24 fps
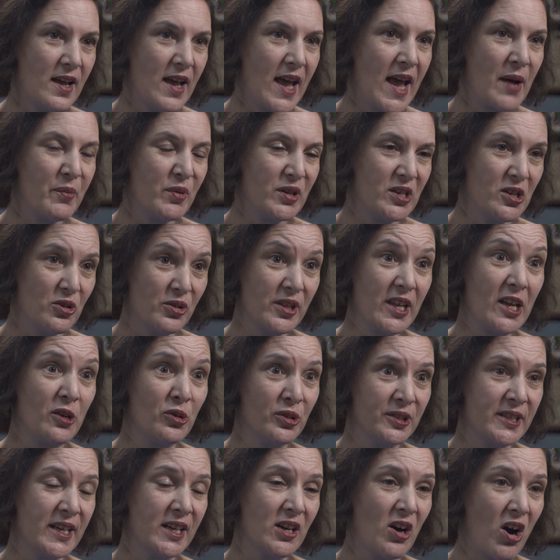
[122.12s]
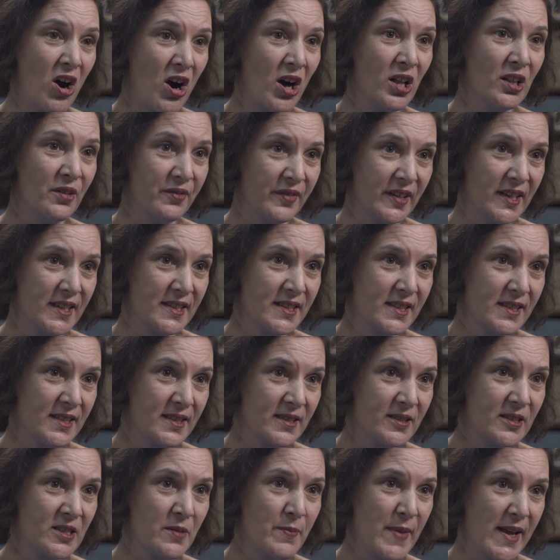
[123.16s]
and we know that it will take all of us
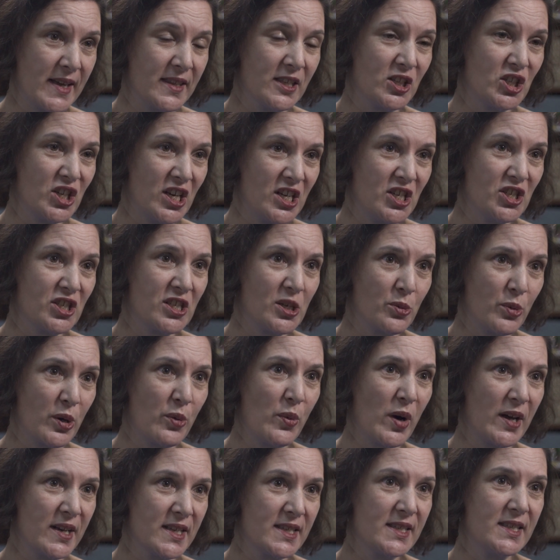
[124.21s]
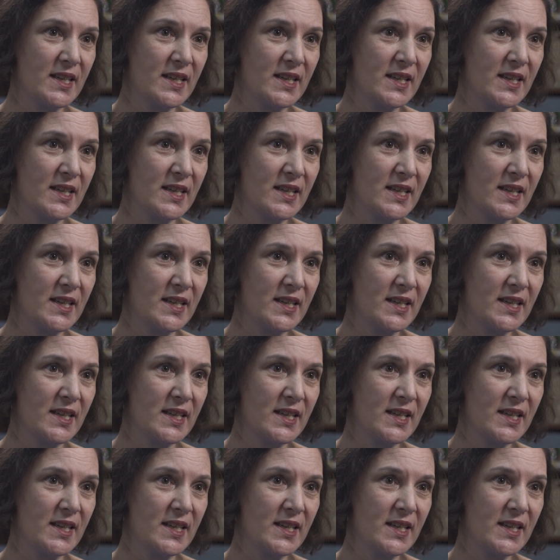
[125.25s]
to make the change that we want to